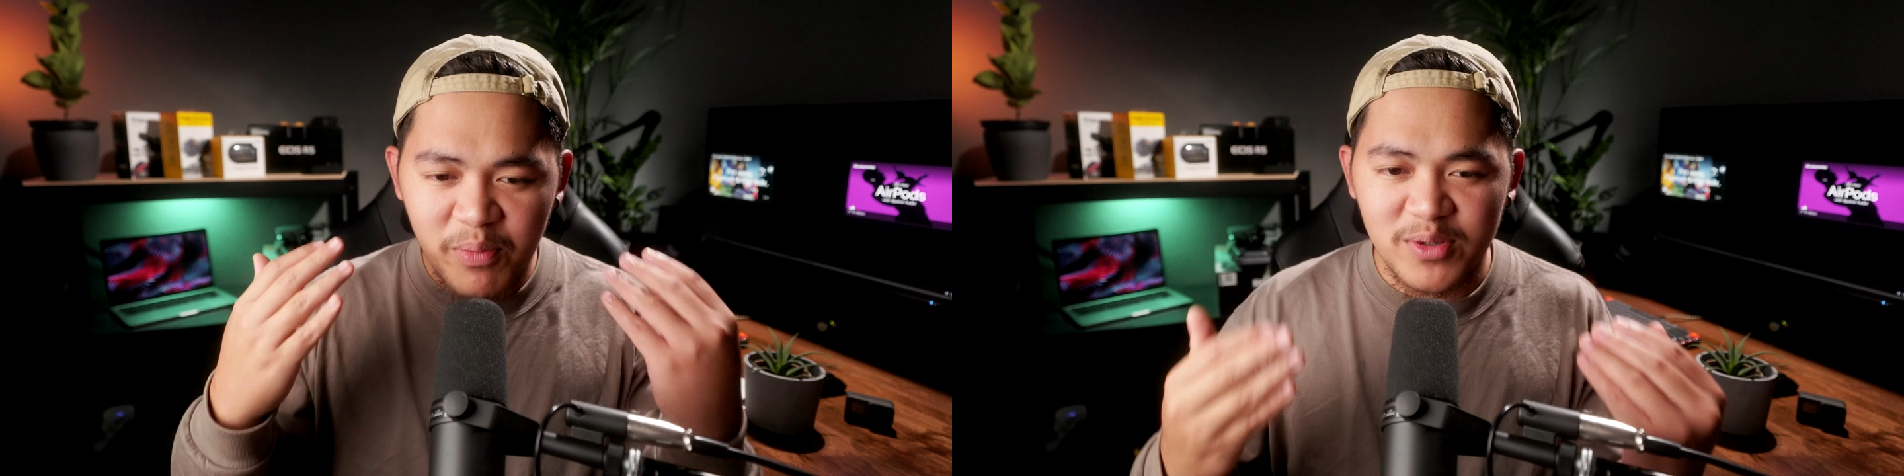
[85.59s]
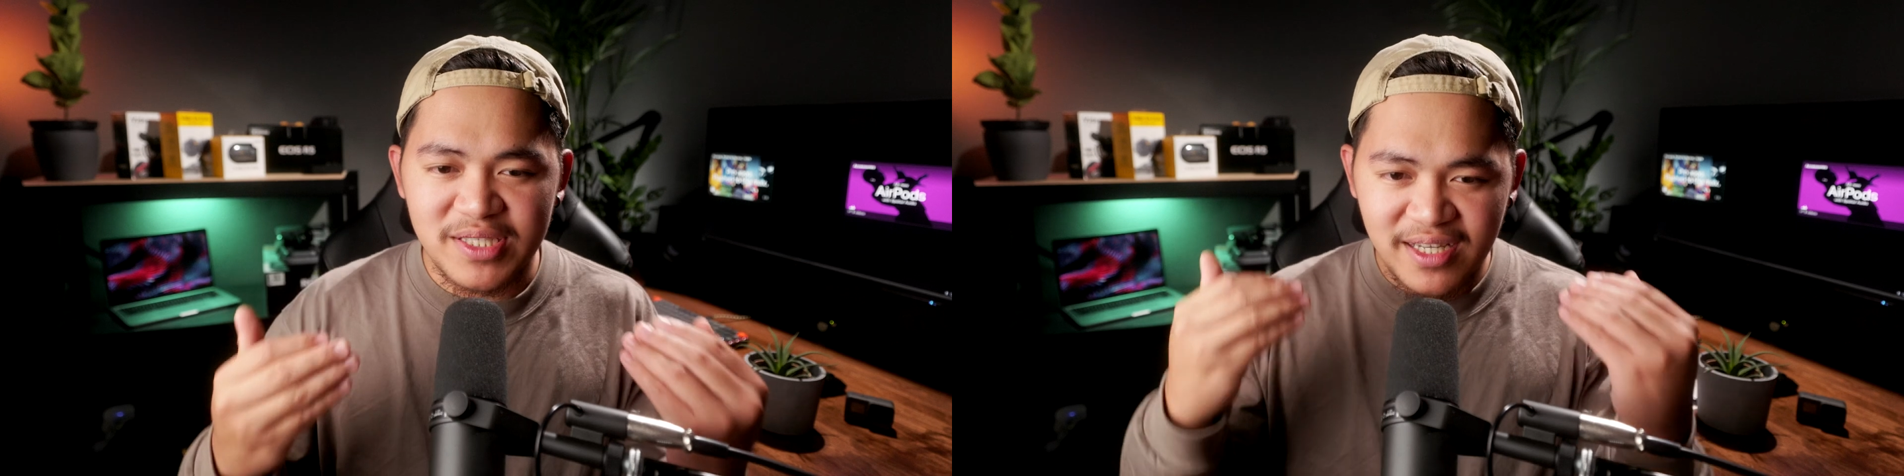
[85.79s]

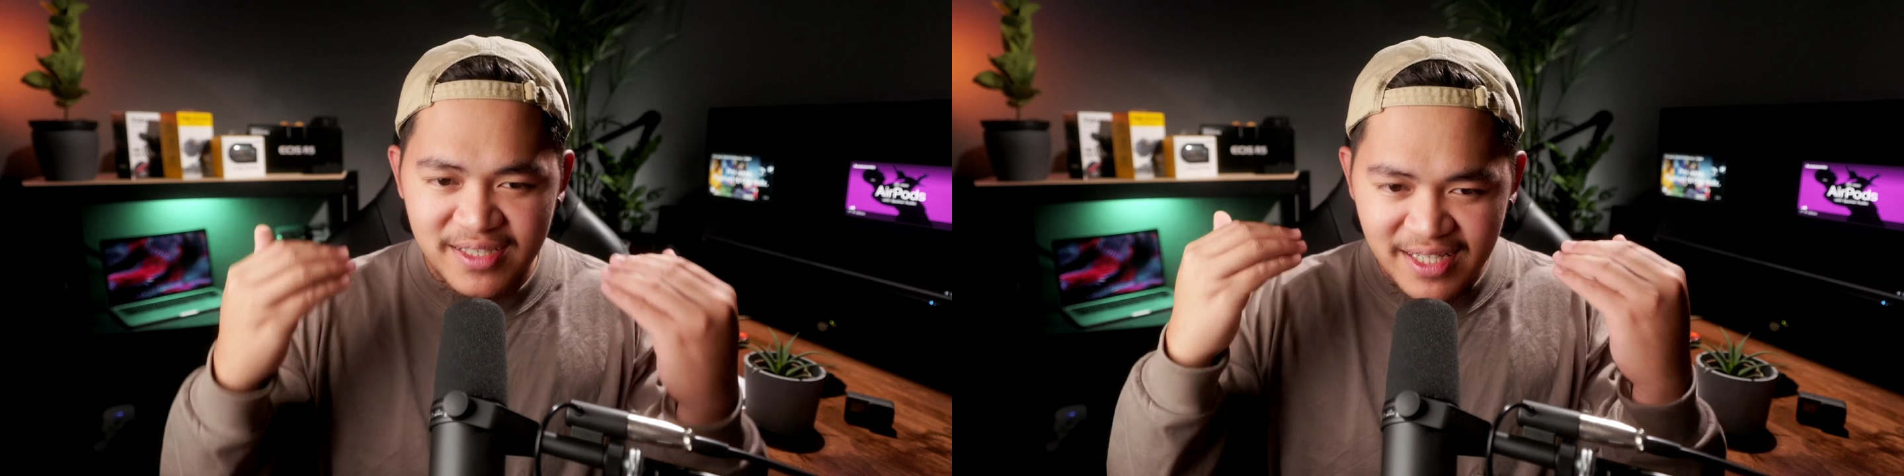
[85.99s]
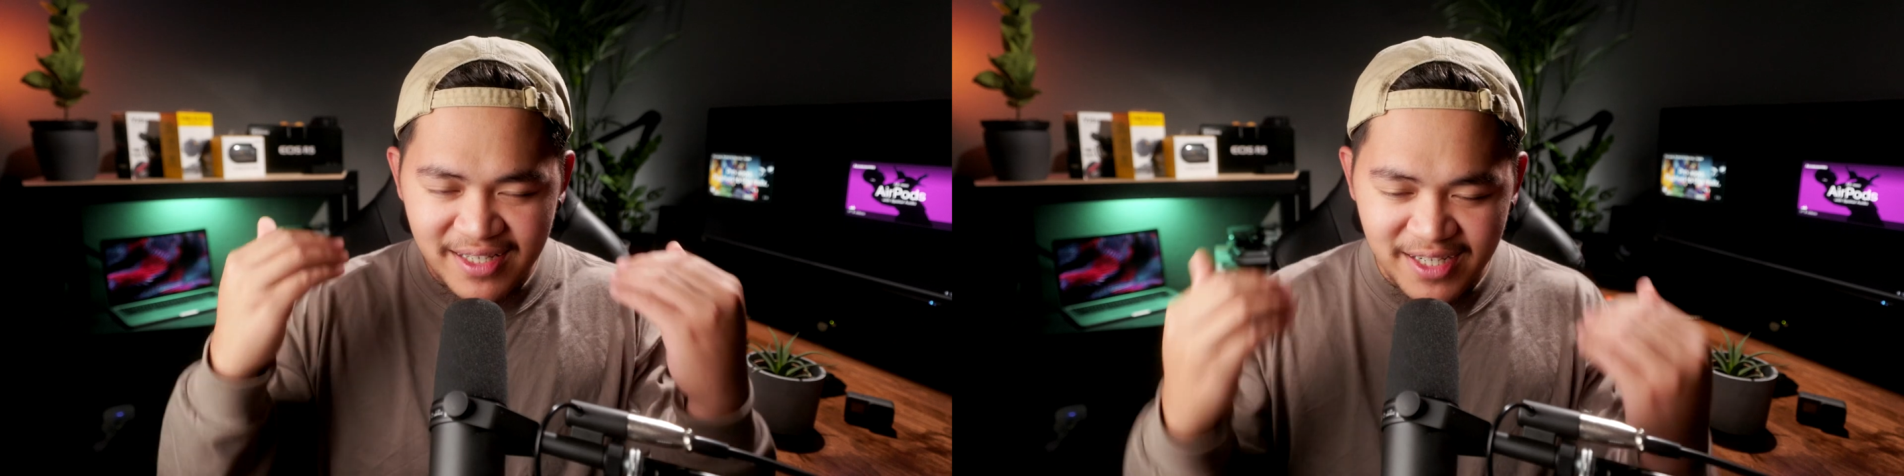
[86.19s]
Pro
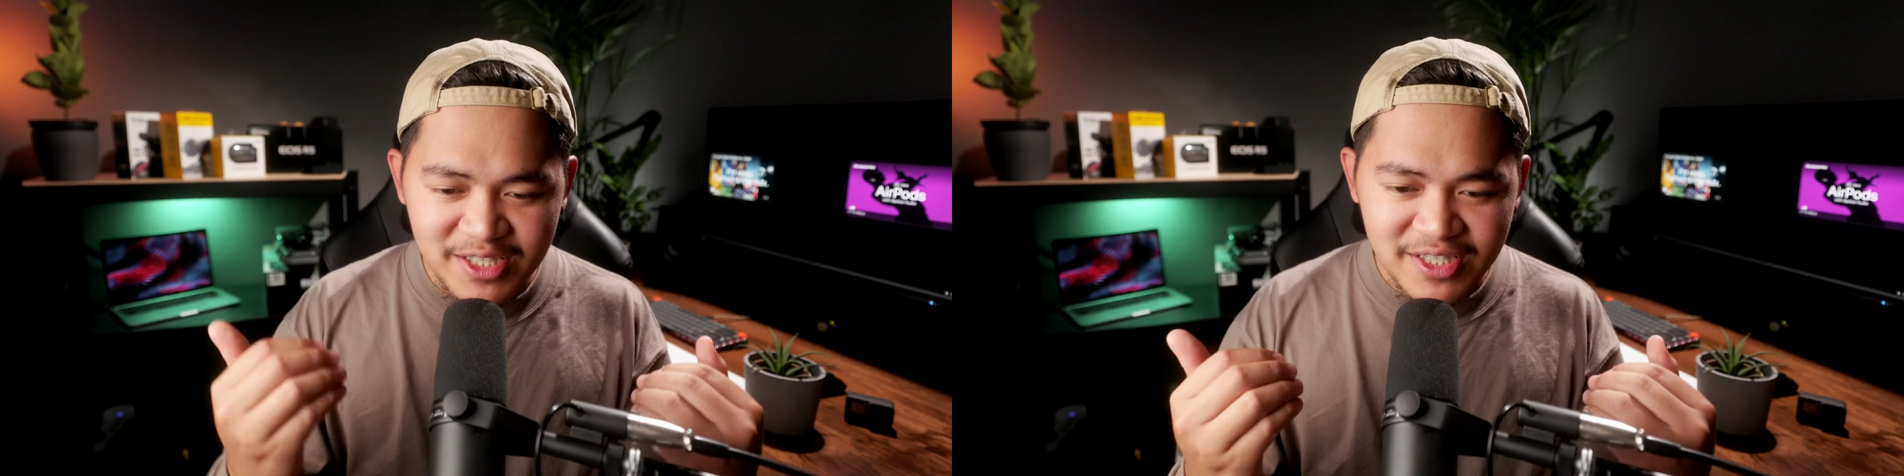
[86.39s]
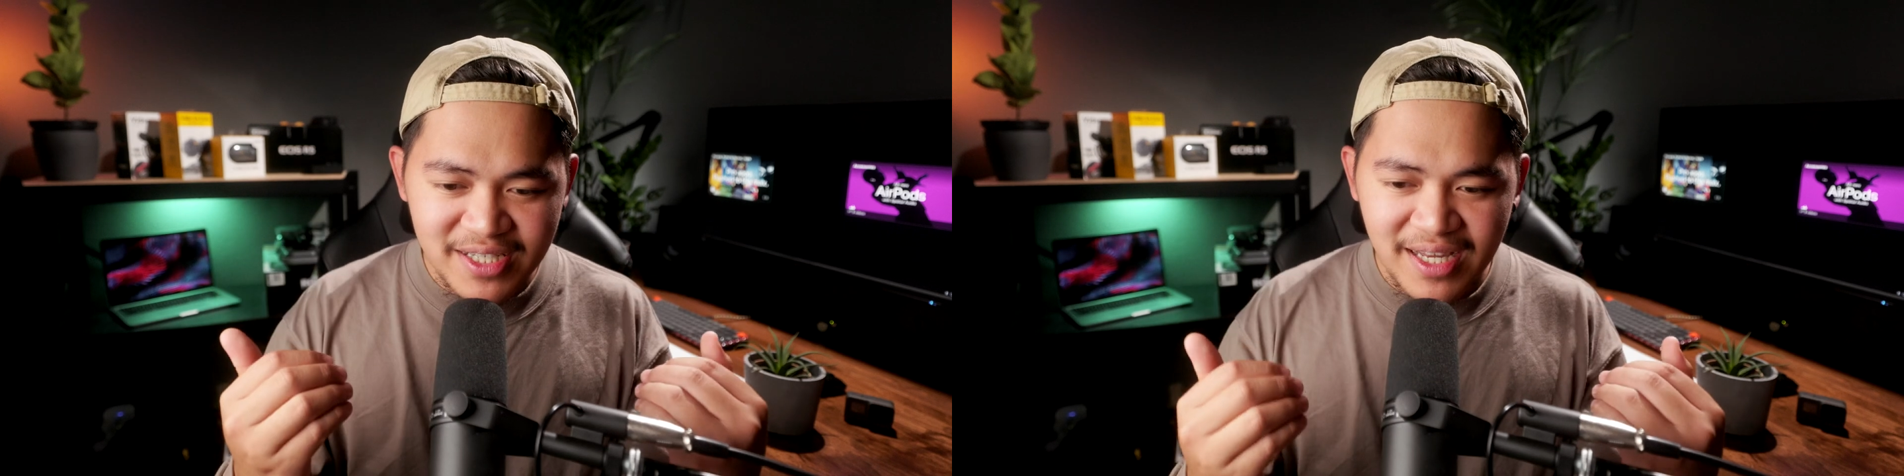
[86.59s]

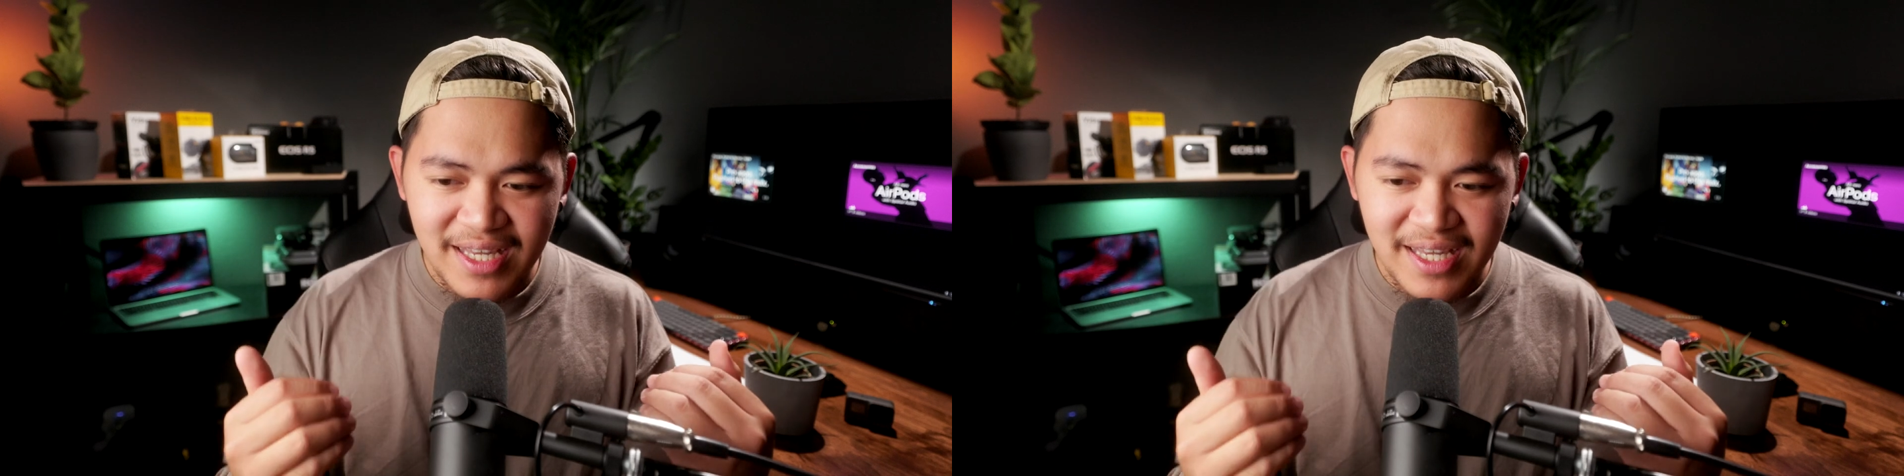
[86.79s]
16-inch